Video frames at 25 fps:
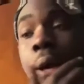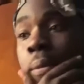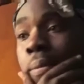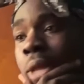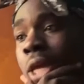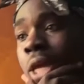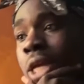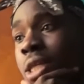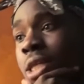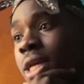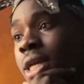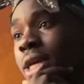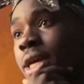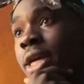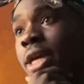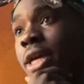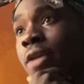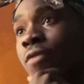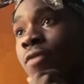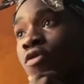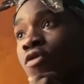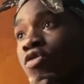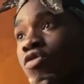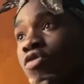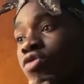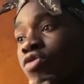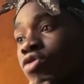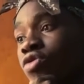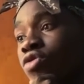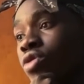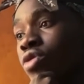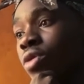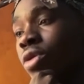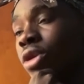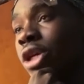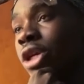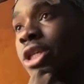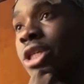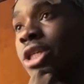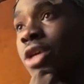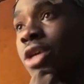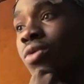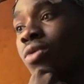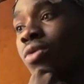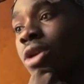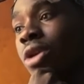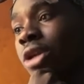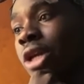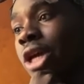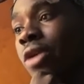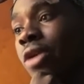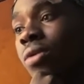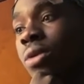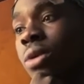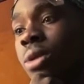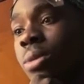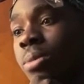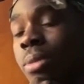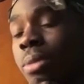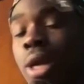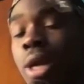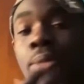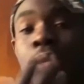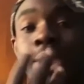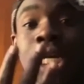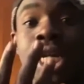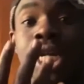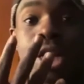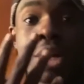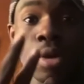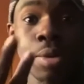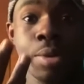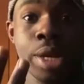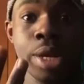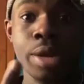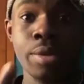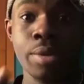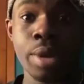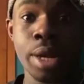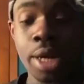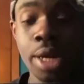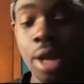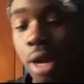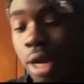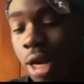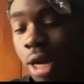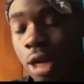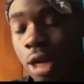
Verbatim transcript: they said if you you only can take one language, but I'm taking Korean right now. I got